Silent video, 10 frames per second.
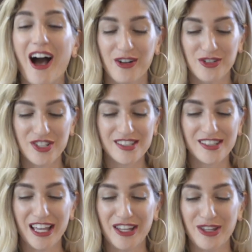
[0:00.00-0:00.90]
I'll just
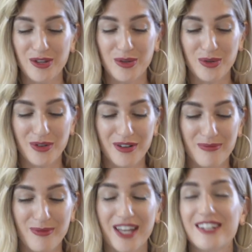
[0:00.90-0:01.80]
let you
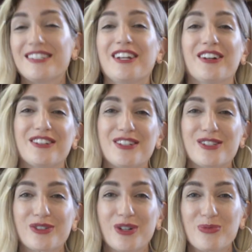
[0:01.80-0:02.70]
meditate on this
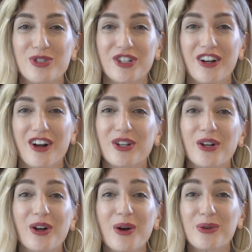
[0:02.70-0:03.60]
scripture on
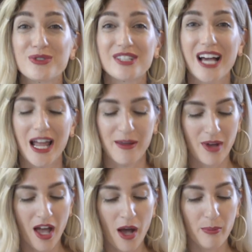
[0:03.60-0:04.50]
your own time,
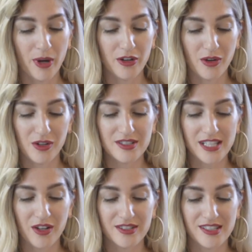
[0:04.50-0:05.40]
but notice
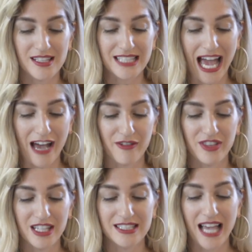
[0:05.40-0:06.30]
how it says,
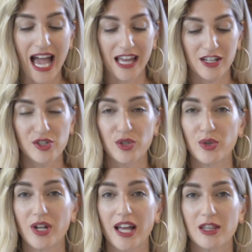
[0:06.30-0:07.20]
"Have this
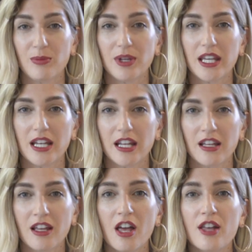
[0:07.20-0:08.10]
attitude" at the beginning.